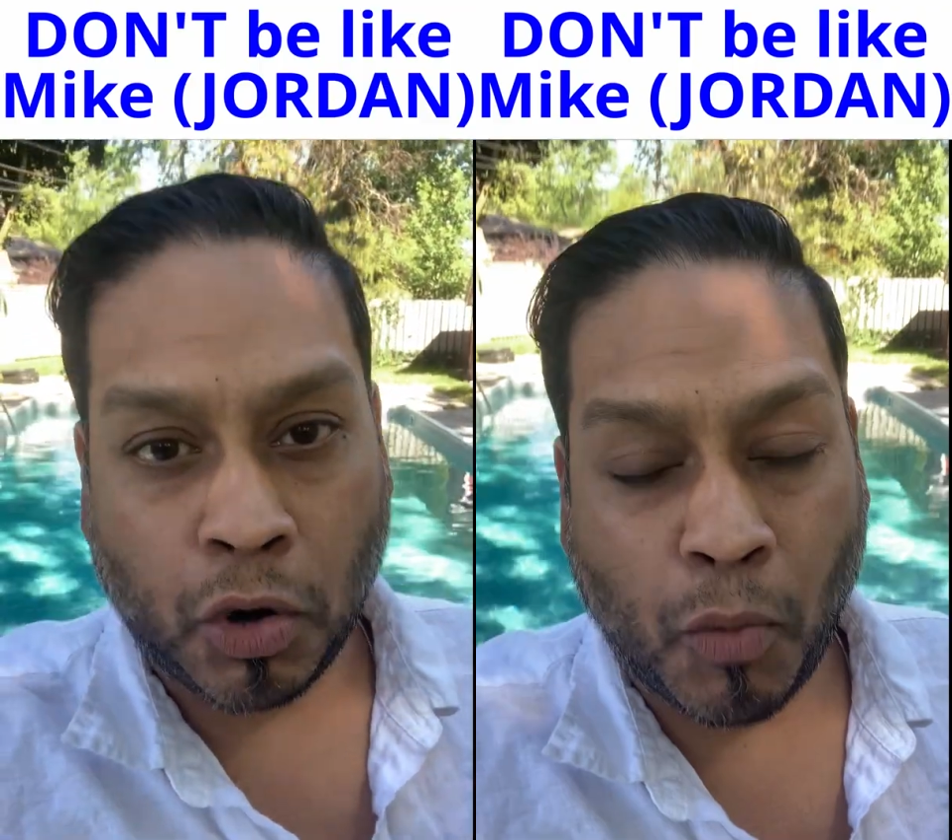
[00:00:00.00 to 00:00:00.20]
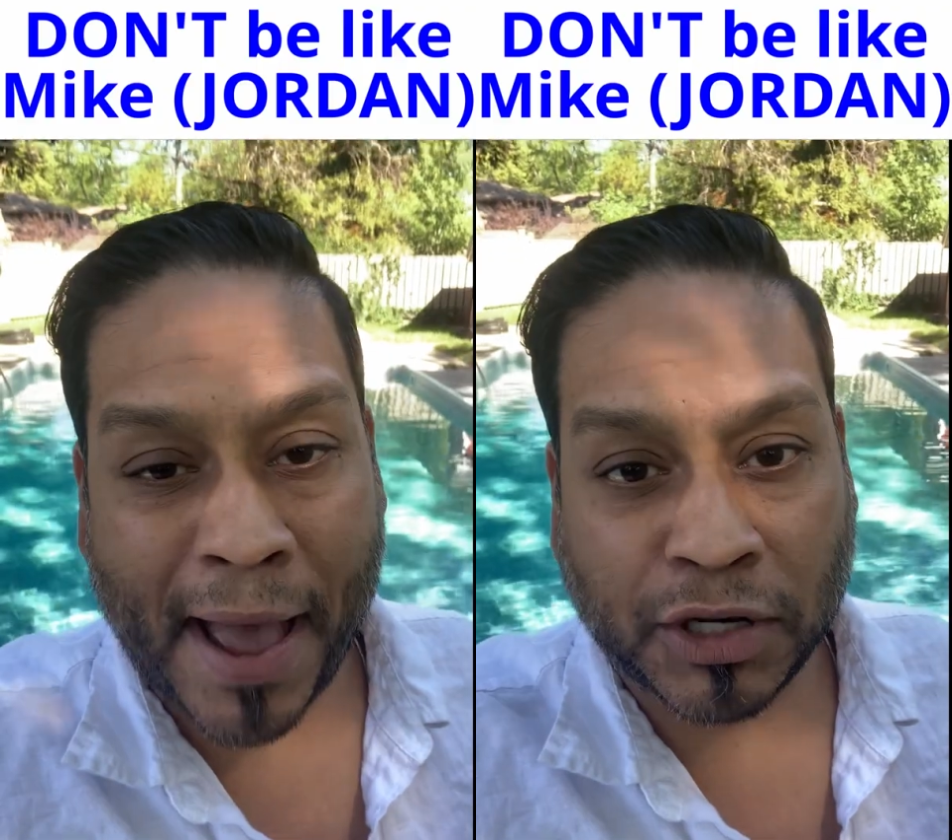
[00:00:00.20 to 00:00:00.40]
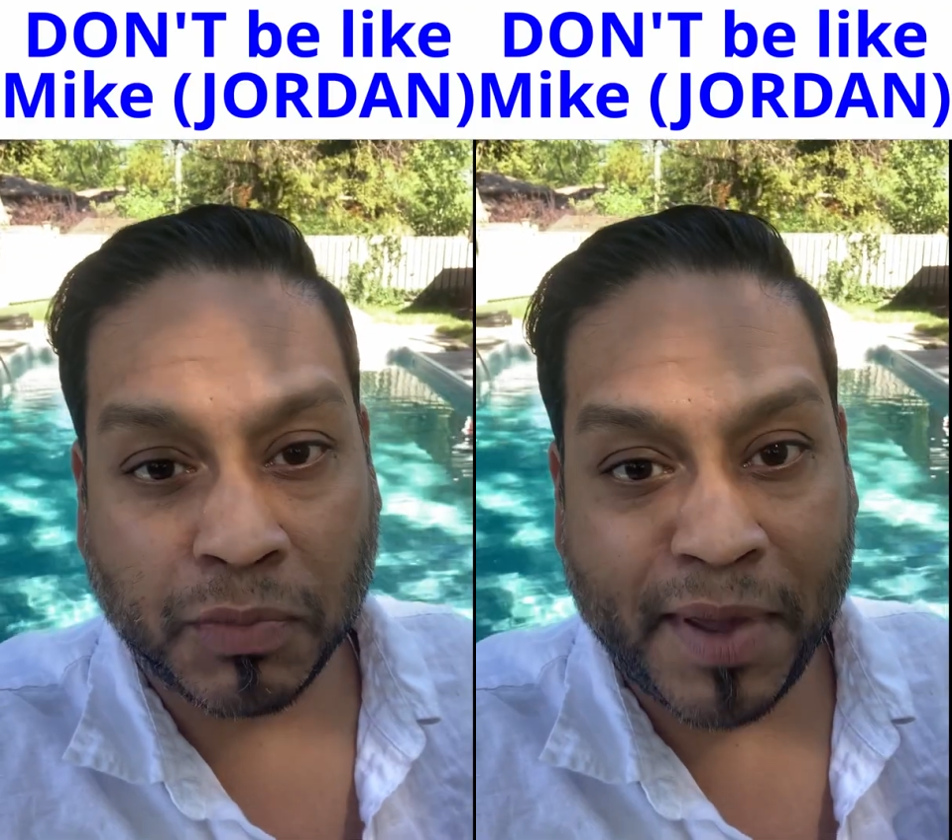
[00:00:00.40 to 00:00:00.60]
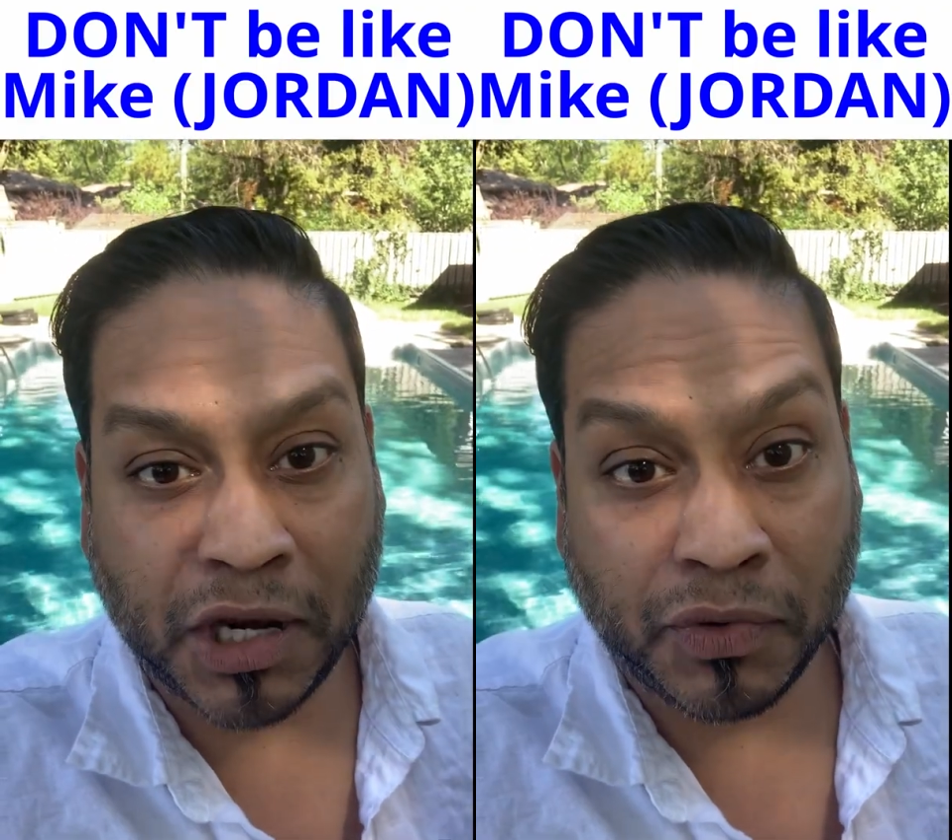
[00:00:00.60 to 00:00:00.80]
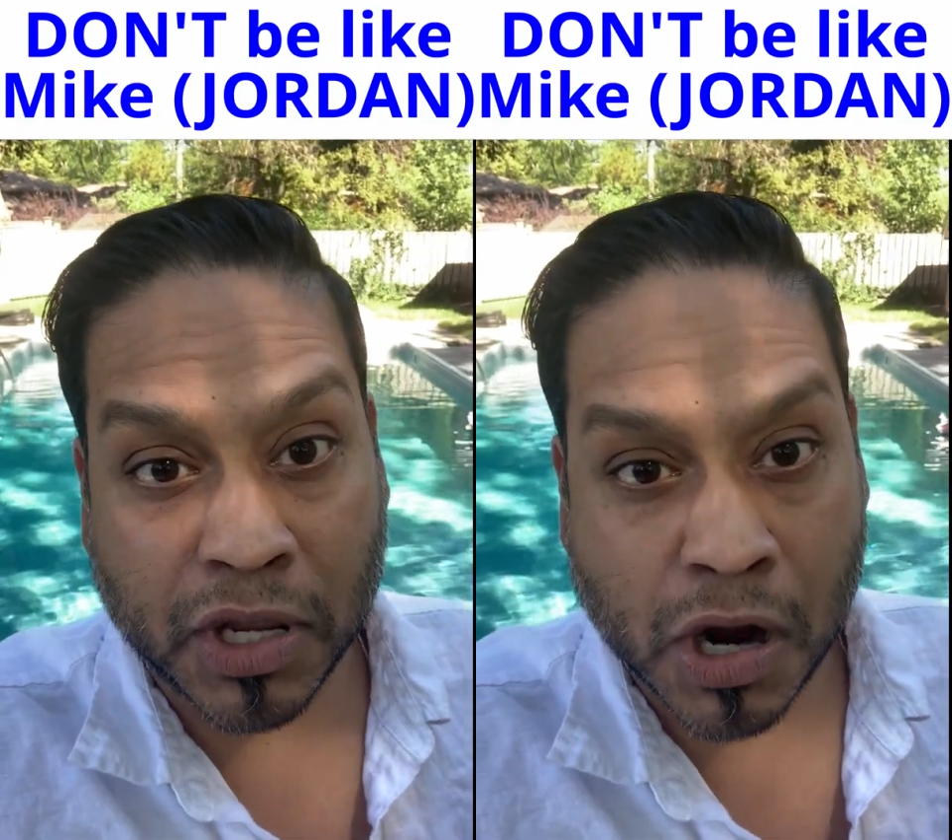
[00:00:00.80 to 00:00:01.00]
go back to the
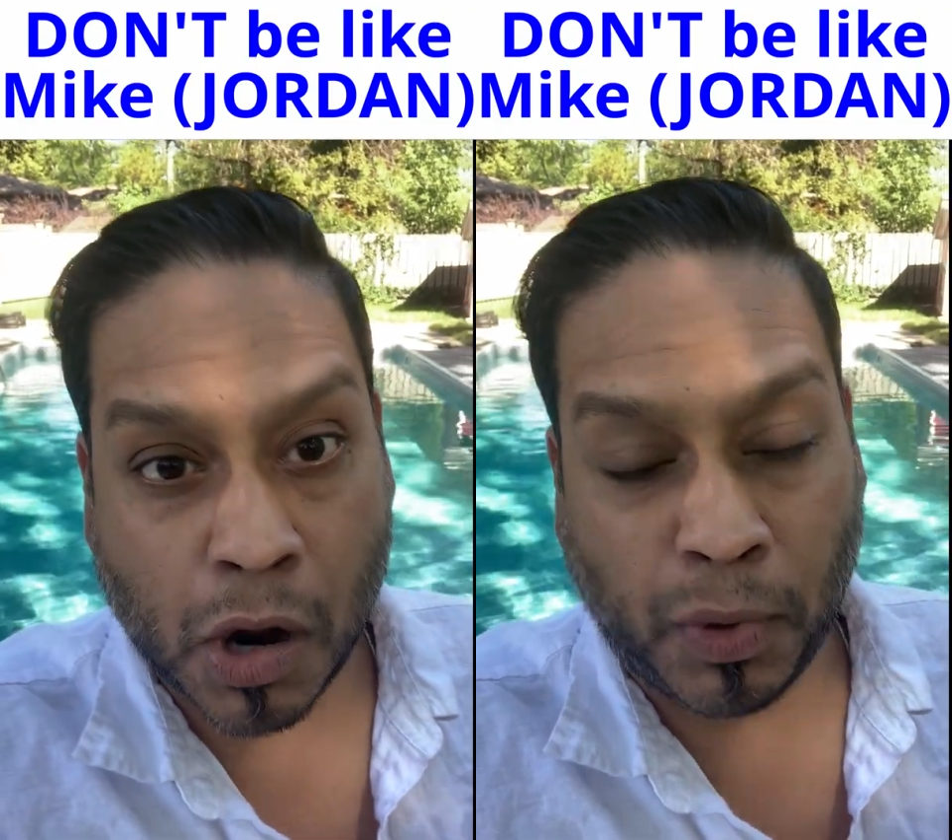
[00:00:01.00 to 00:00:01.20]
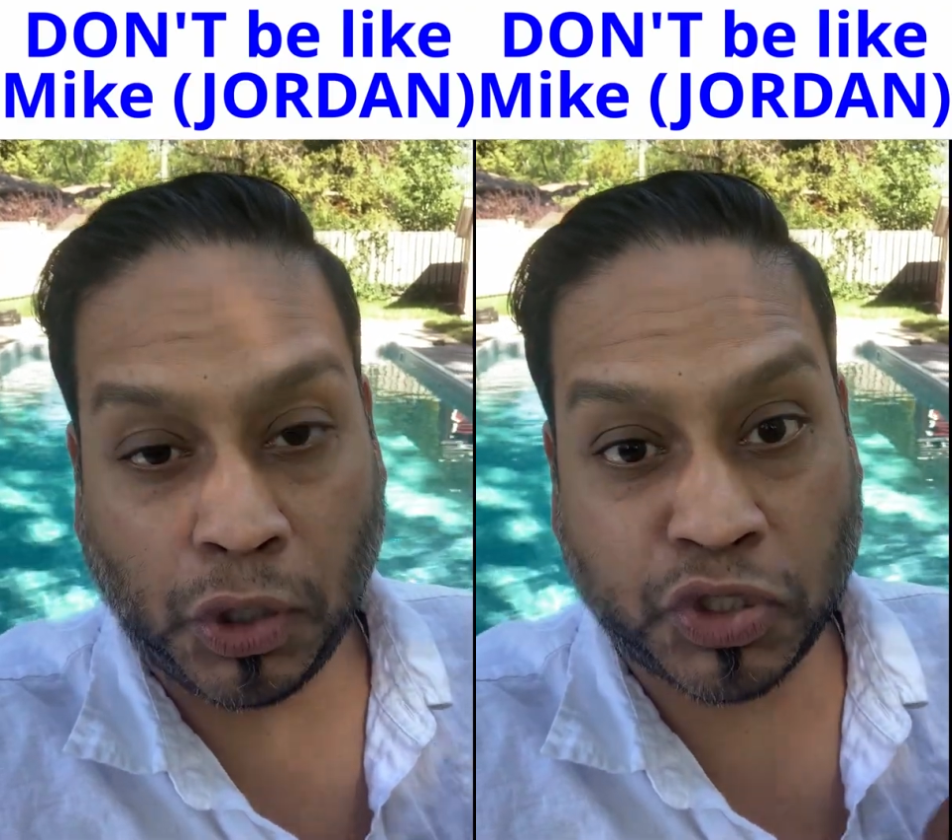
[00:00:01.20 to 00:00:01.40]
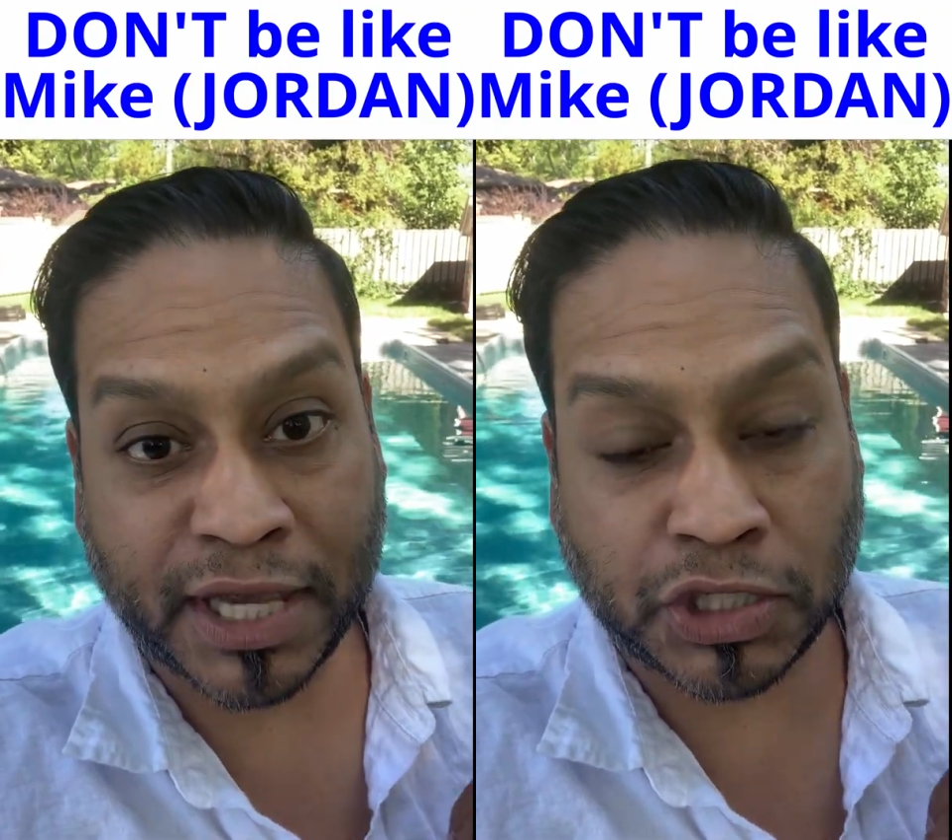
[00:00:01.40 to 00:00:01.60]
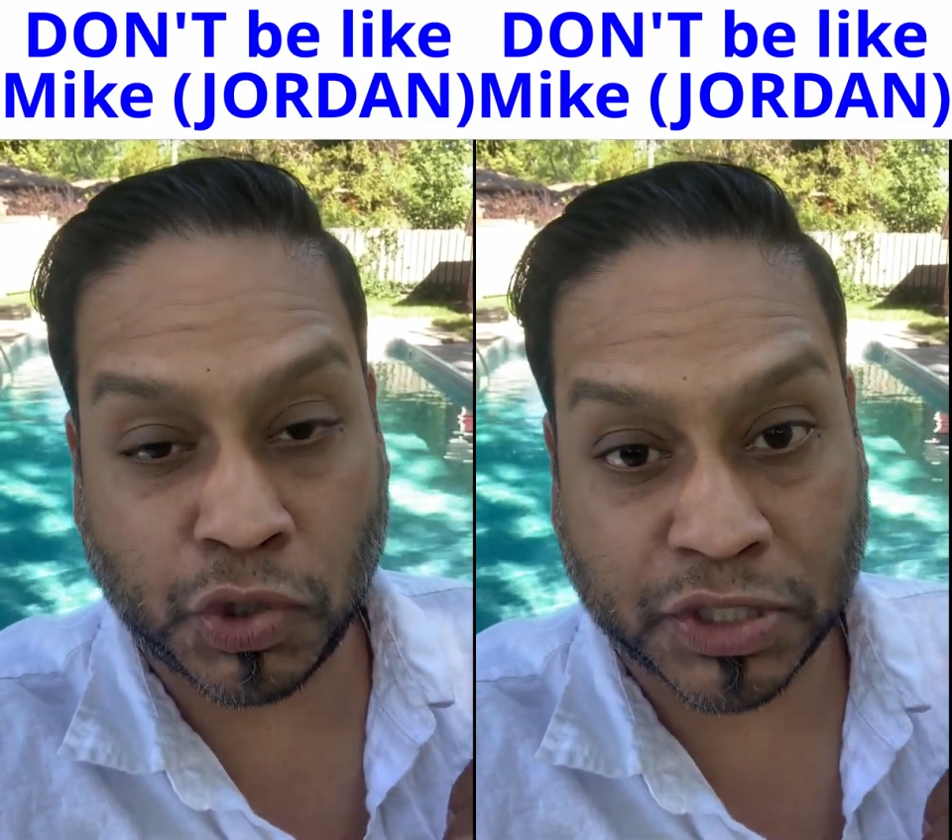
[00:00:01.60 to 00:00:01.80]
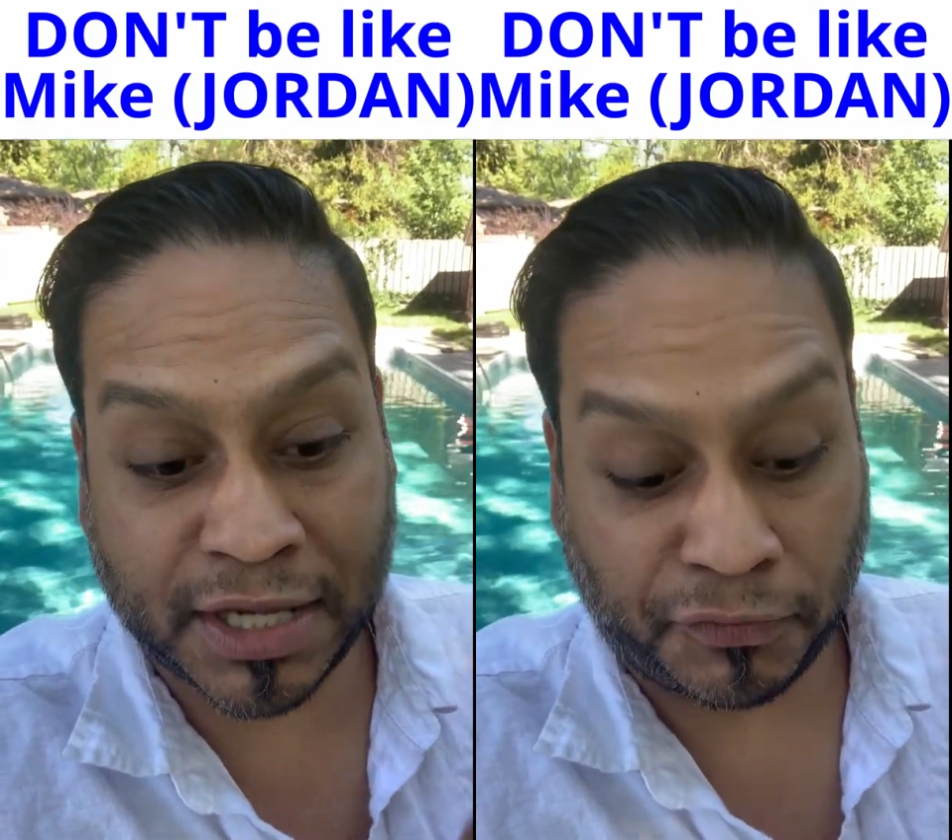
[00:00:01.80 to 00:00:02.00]
beginning of the year when you set
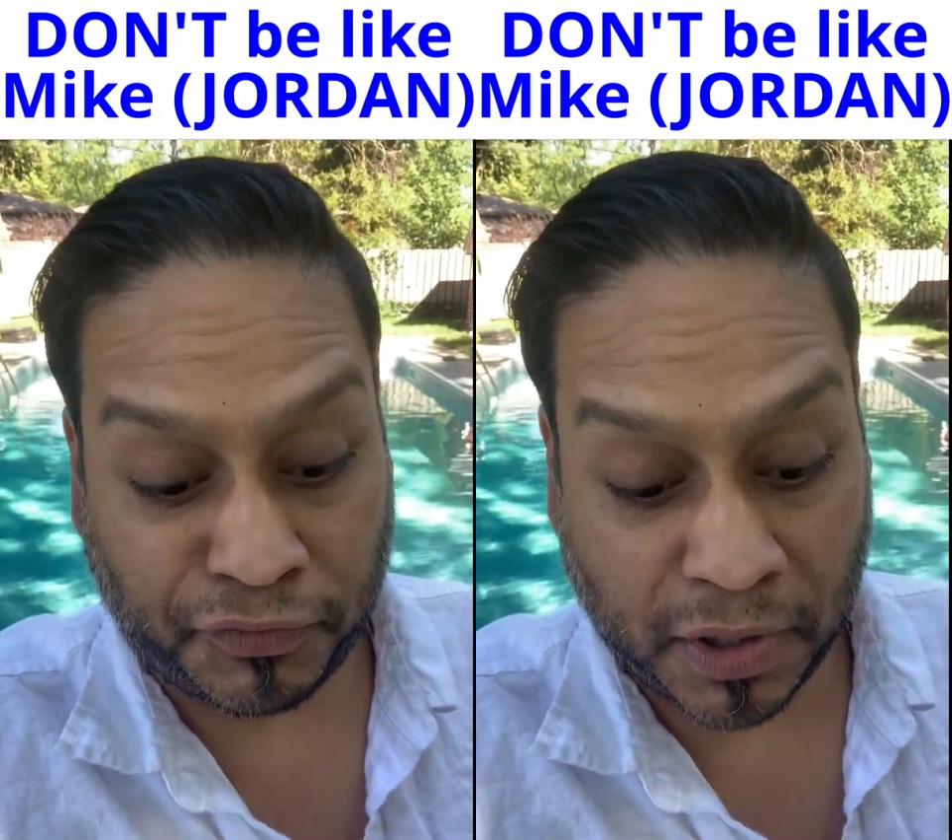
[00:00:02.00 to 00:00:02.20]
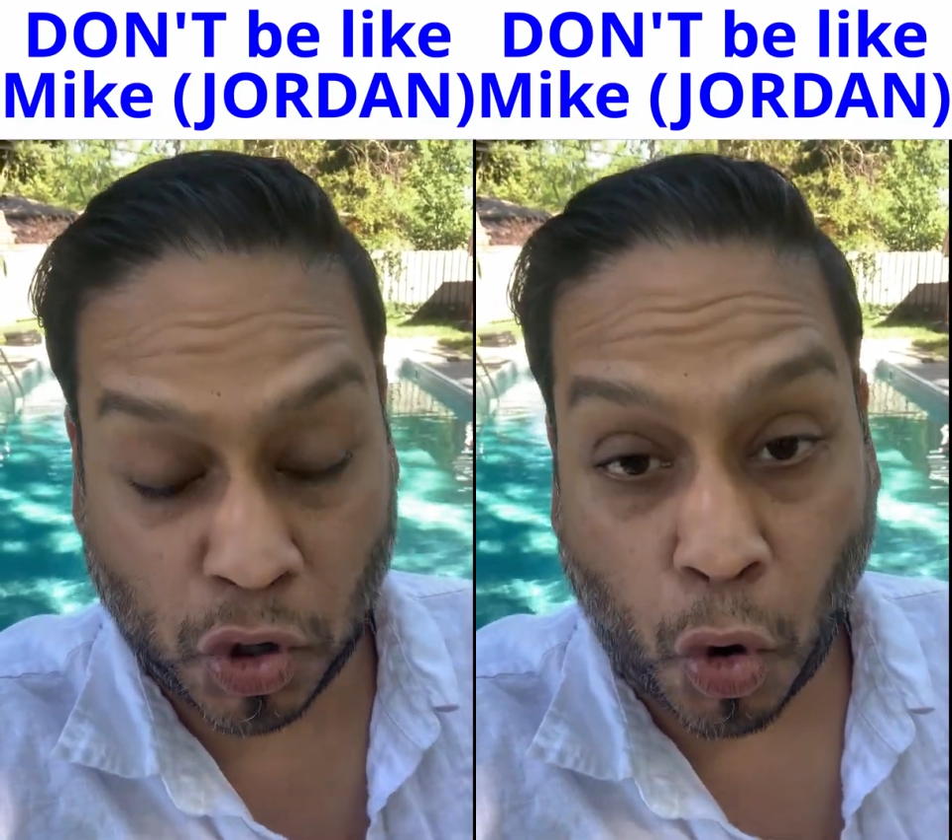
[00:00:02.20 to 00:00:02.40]
yourself